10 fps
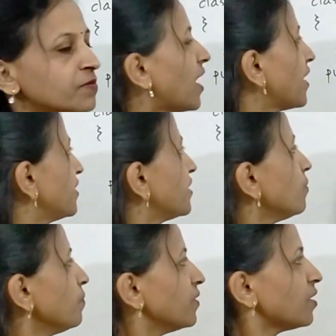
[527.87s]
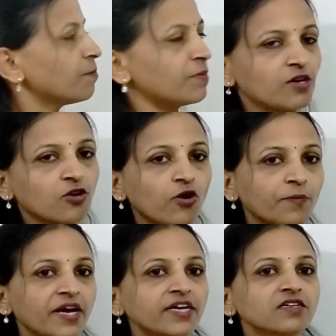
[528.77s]
item number
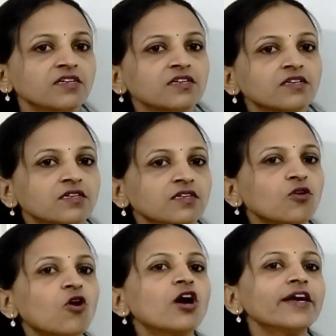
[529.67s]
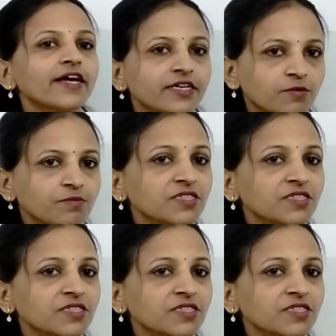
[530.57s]
of that called item.